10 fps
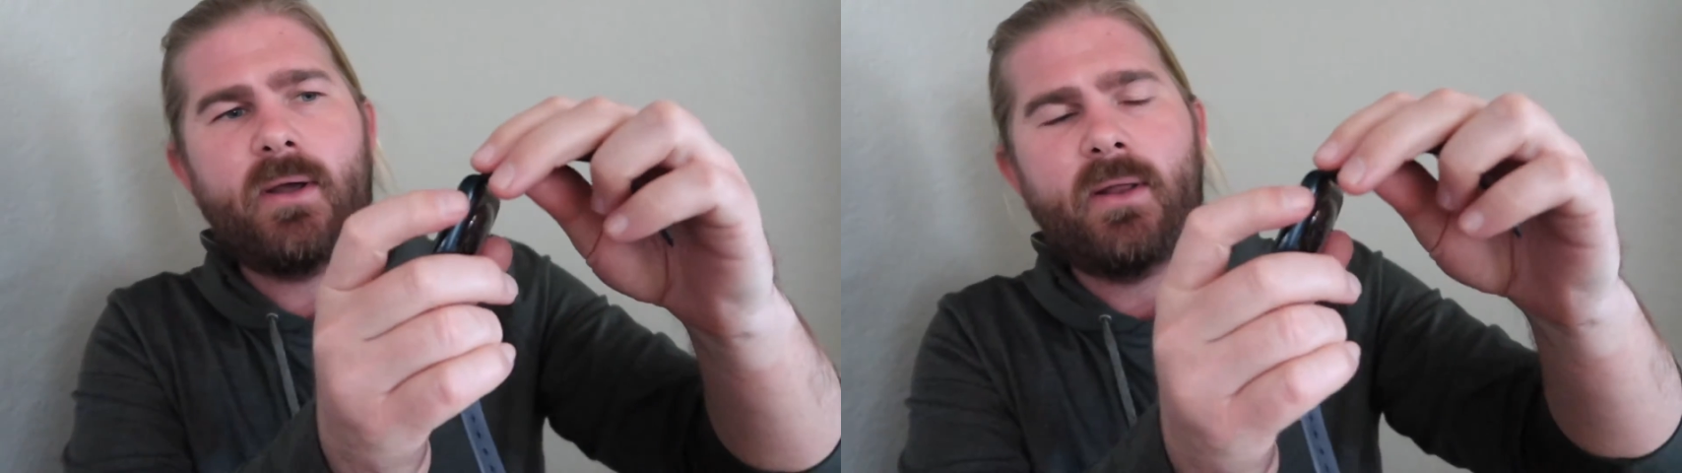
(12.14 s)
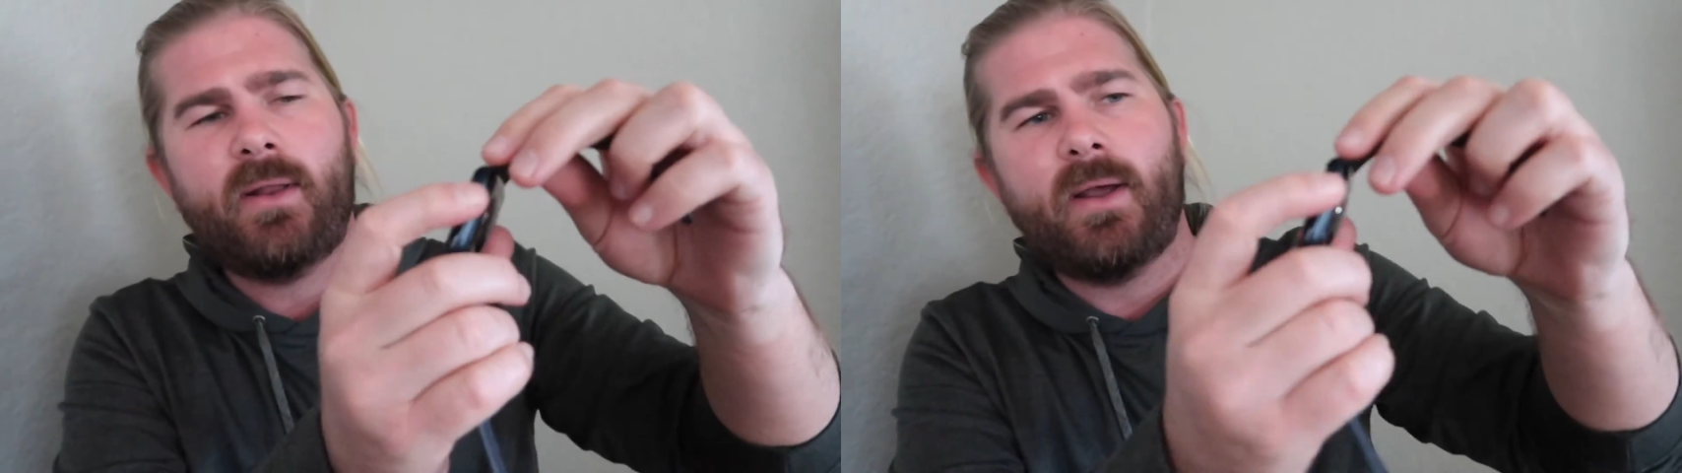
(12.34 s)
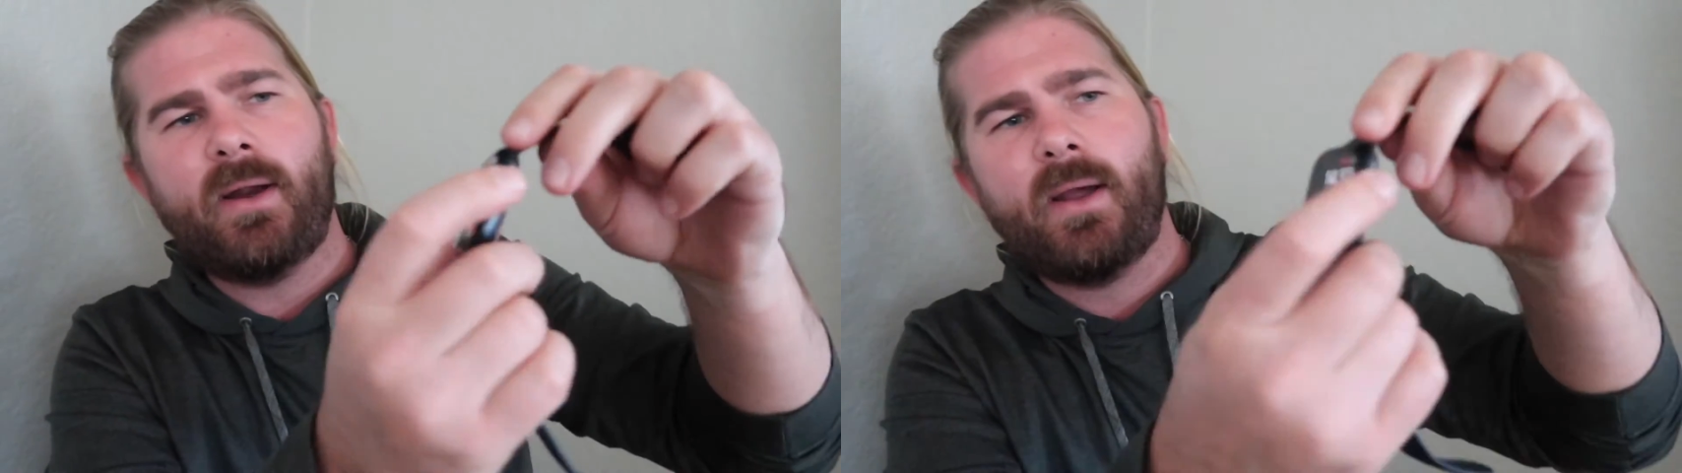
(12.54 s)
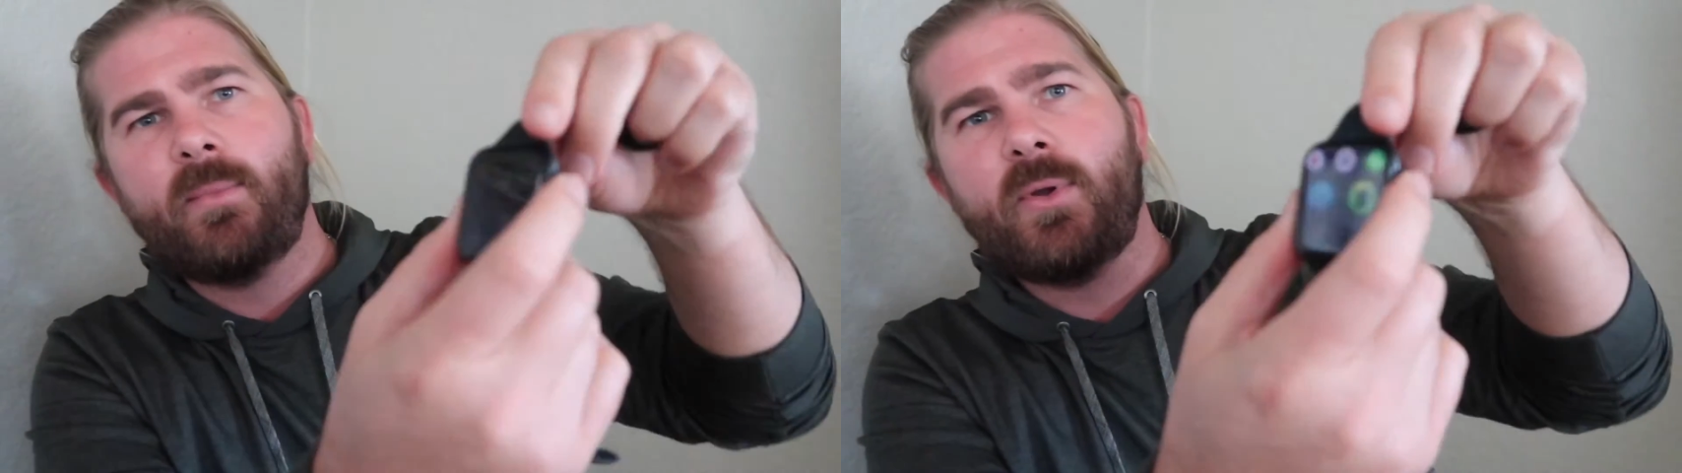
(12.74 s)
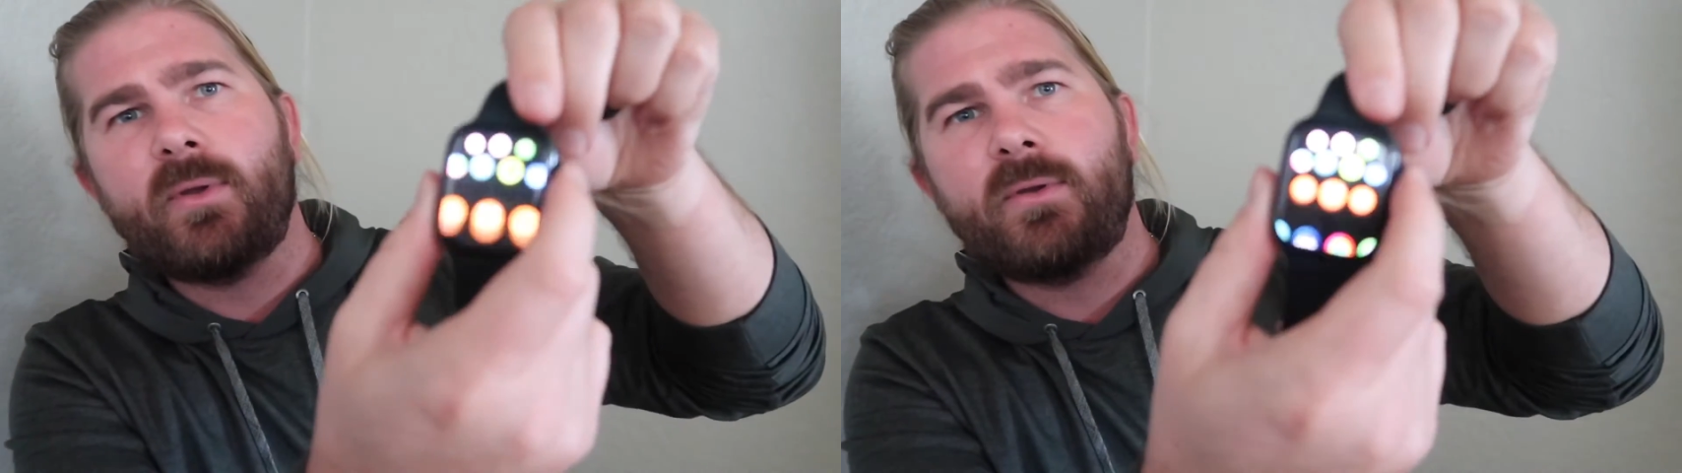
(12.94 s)
and then
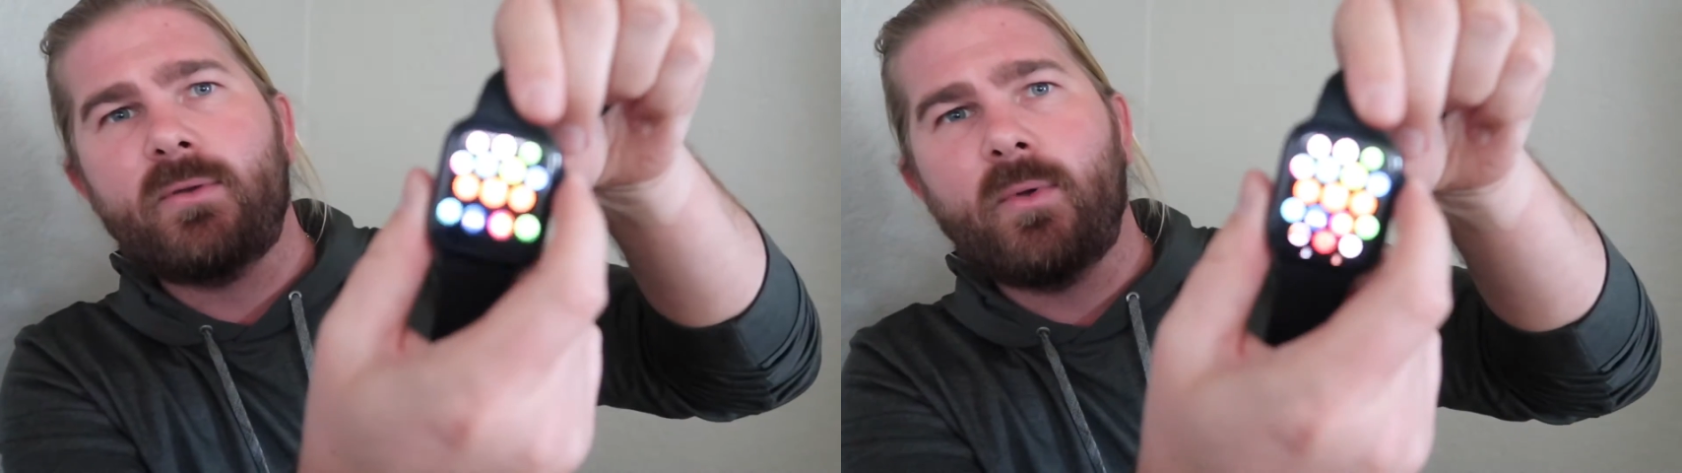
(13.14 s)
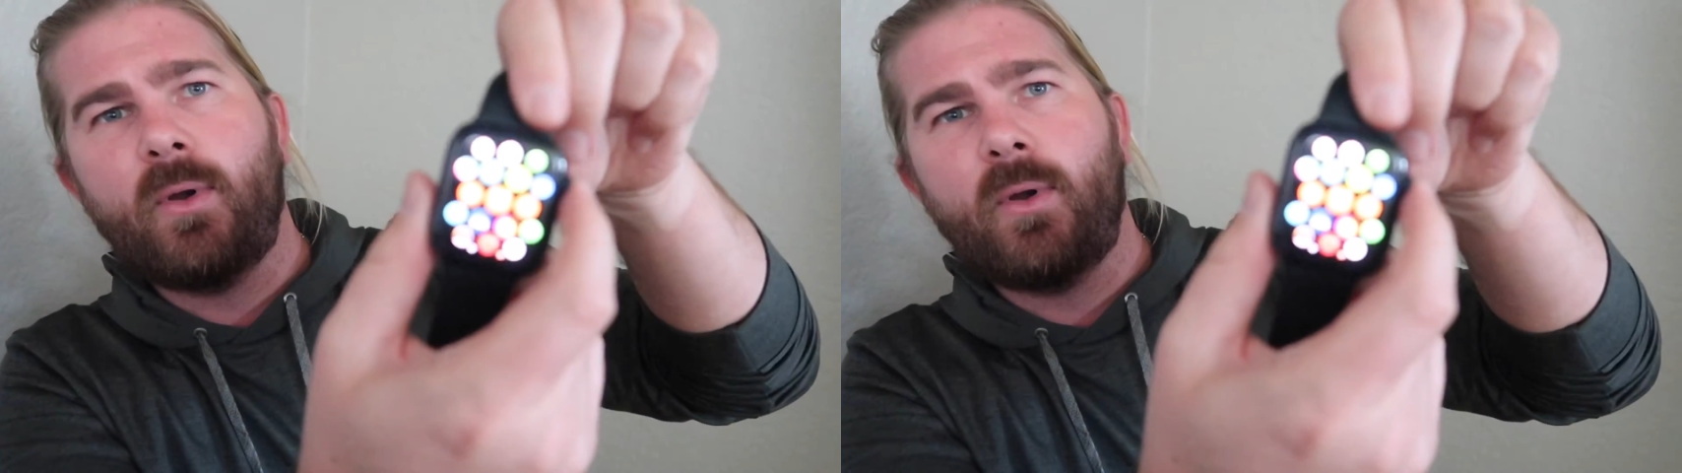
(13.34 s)
I'm going to